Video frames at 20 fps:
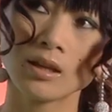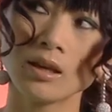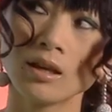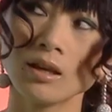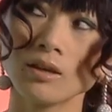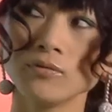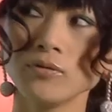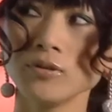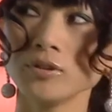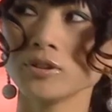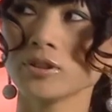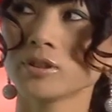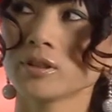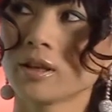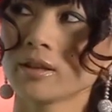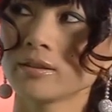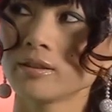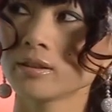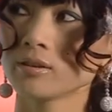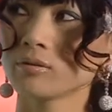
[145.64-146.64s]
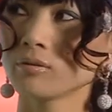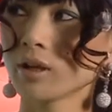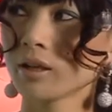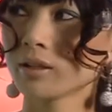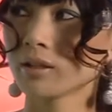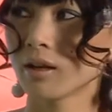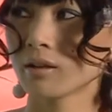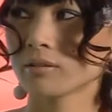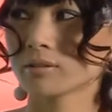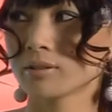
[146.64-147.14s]
Unfortunately, I think right
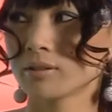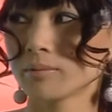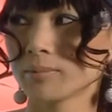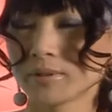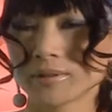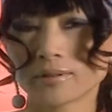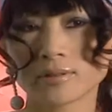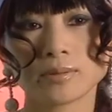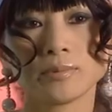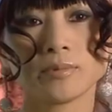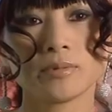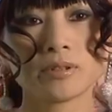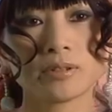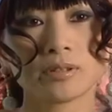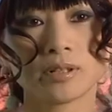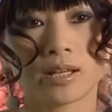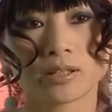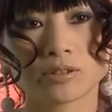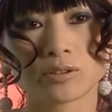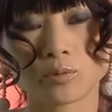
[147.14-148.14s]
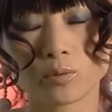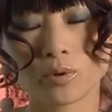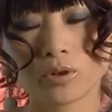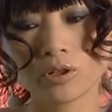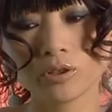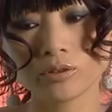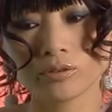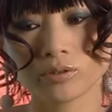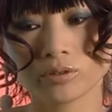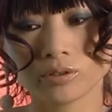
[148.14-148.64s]
now it's a little bit similar. Like the
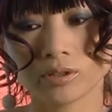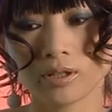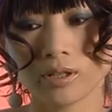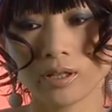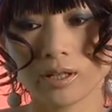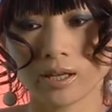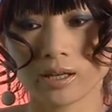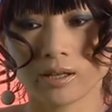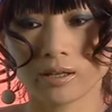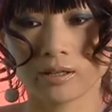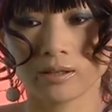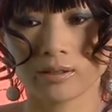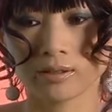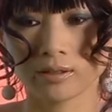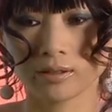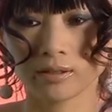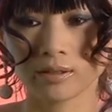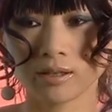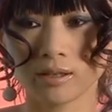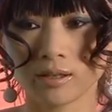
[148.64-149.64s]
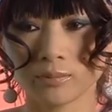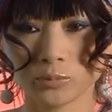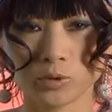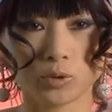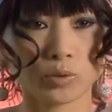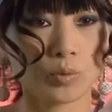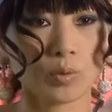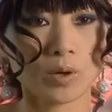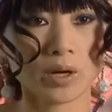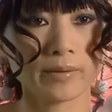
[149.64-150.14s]
world, come
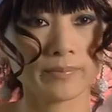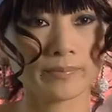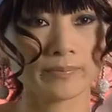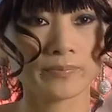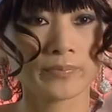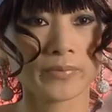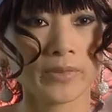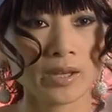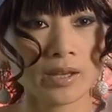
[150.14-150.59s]
to one.